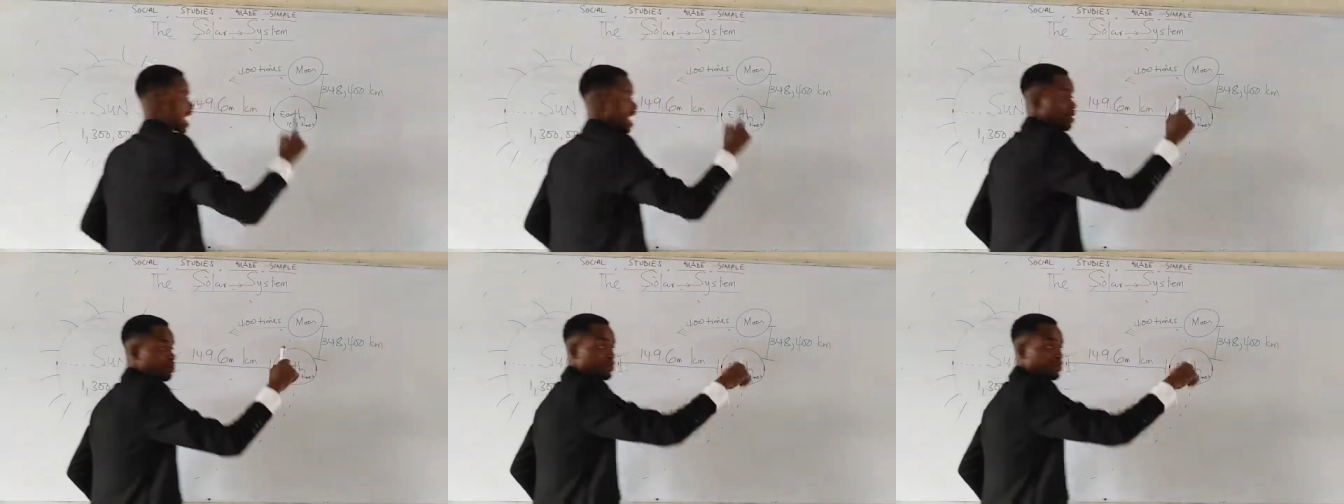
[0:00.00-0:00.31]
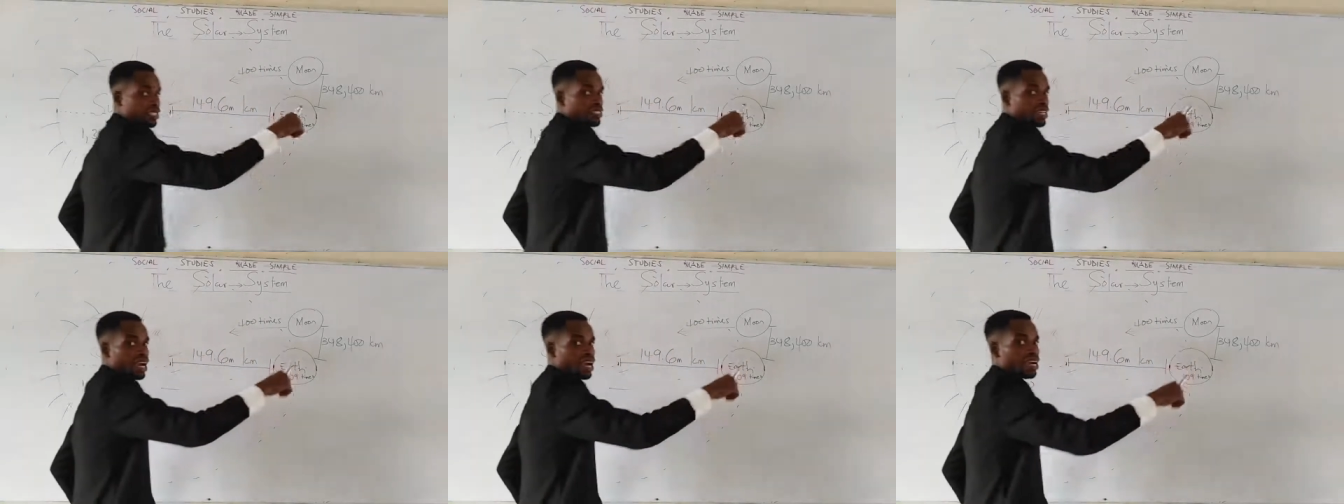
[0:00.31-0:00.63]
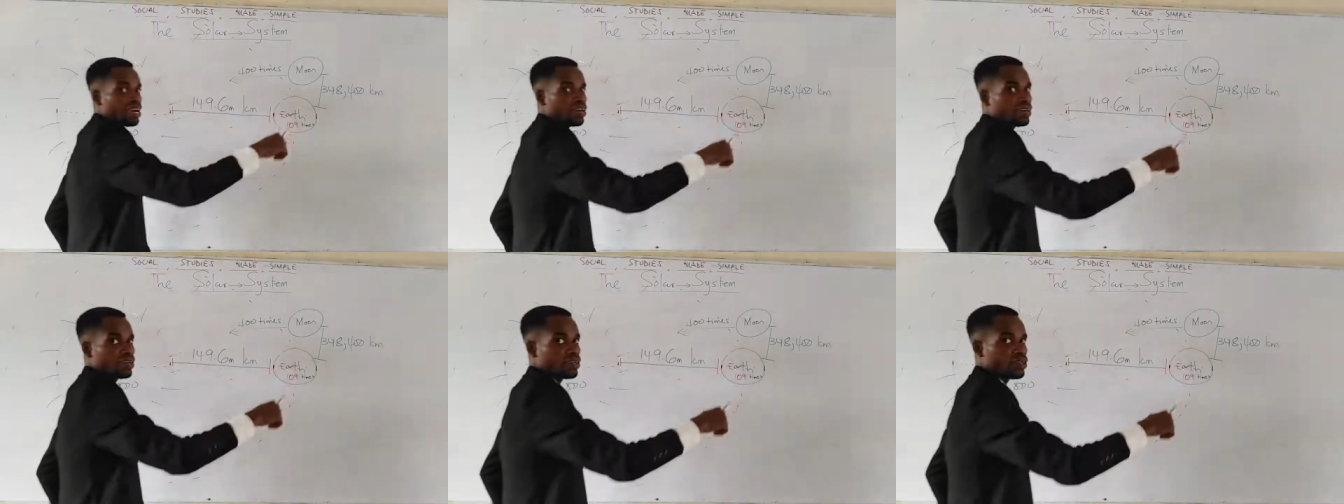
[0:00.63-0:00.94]
diameter
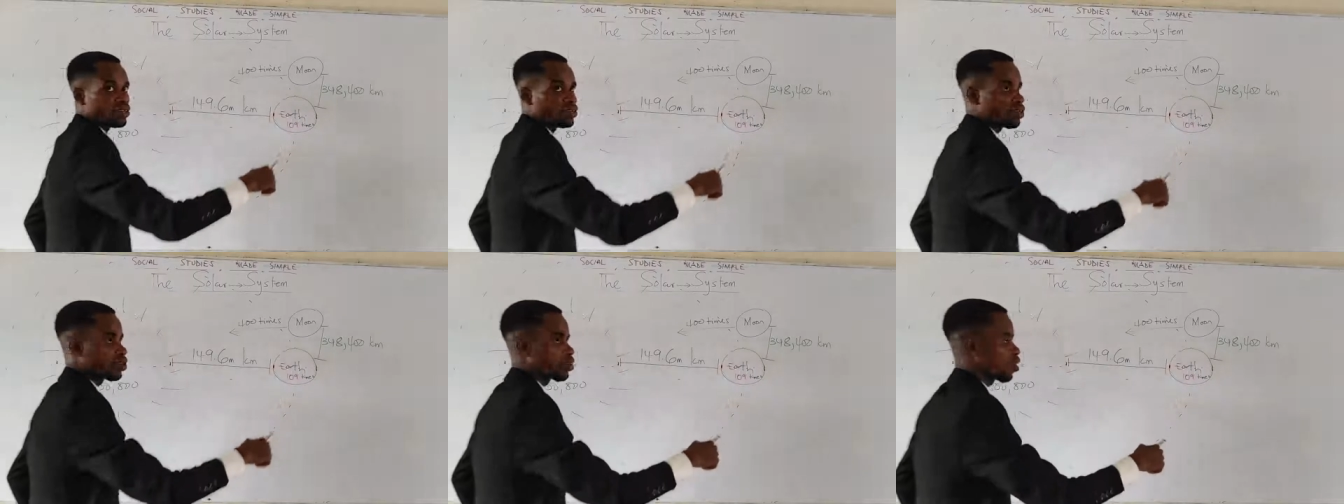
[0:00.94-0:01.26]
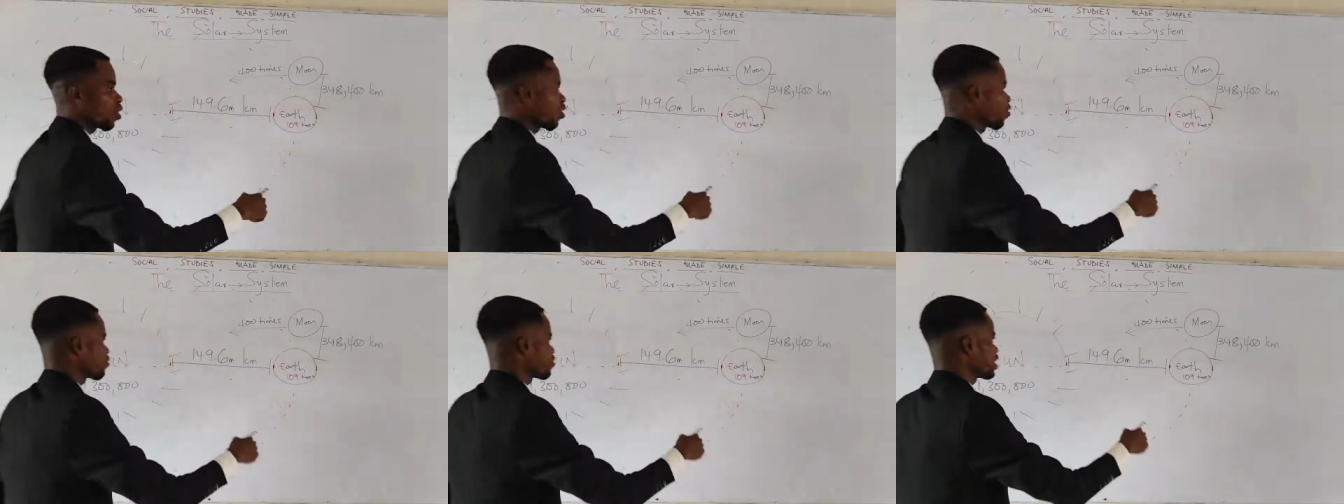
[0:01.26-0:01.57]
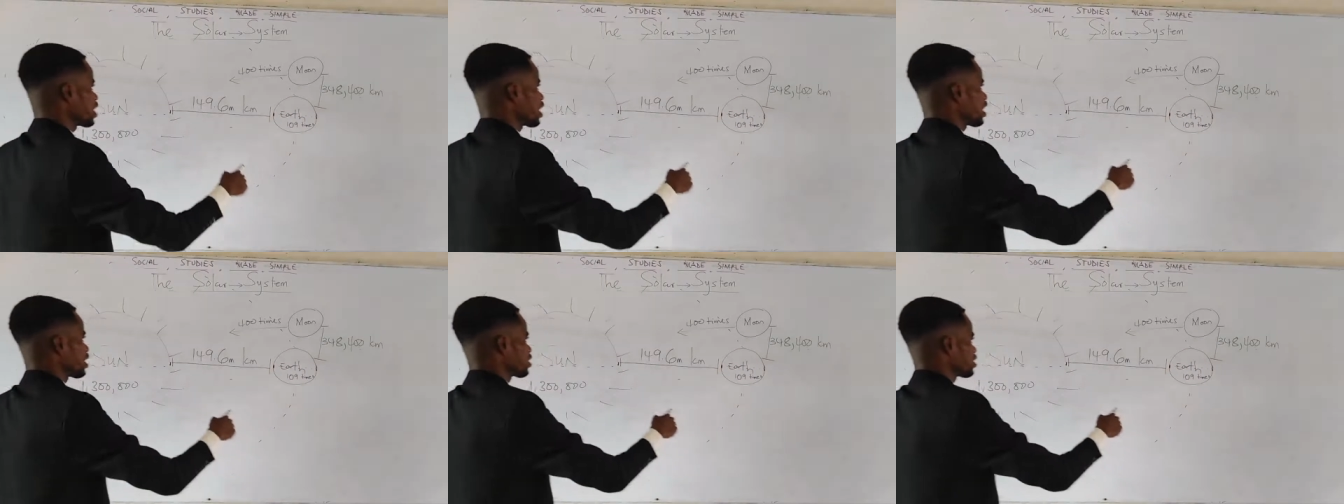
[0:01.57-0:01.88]
of
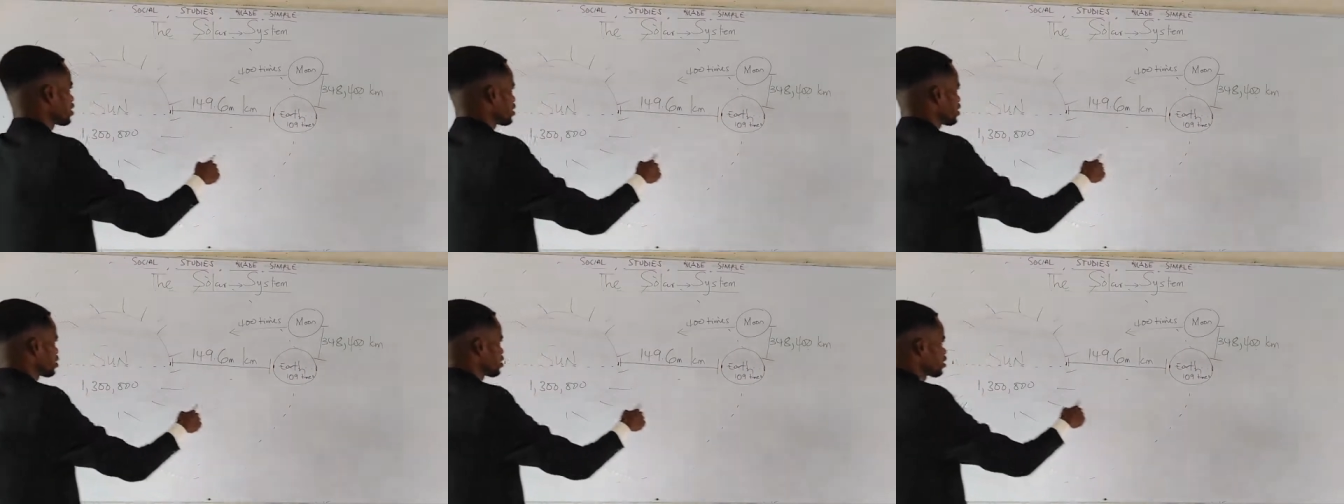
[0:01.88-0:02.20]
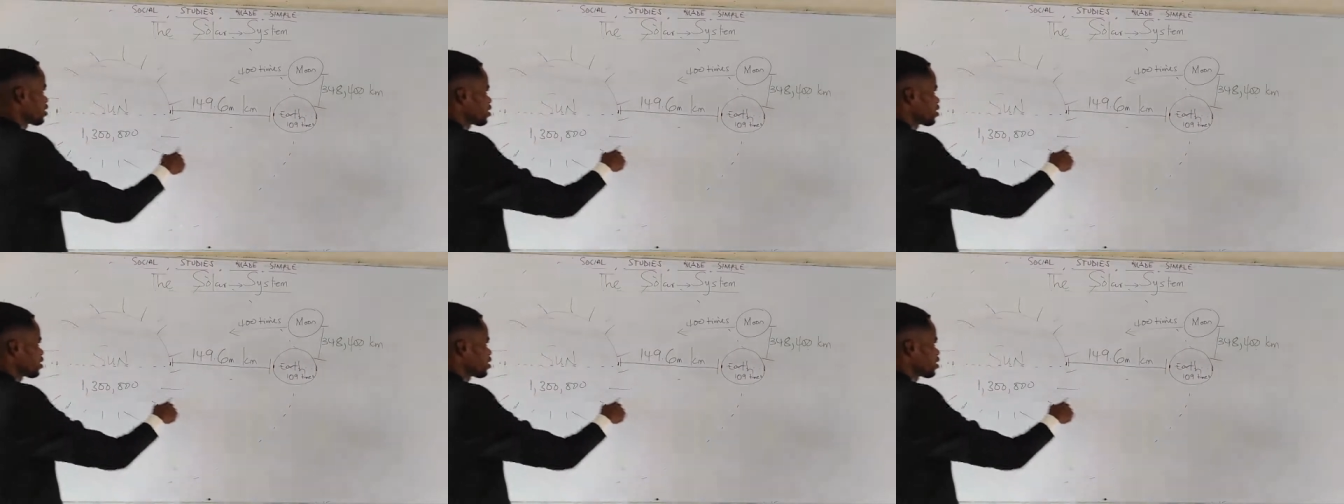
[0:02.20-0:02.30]
the earth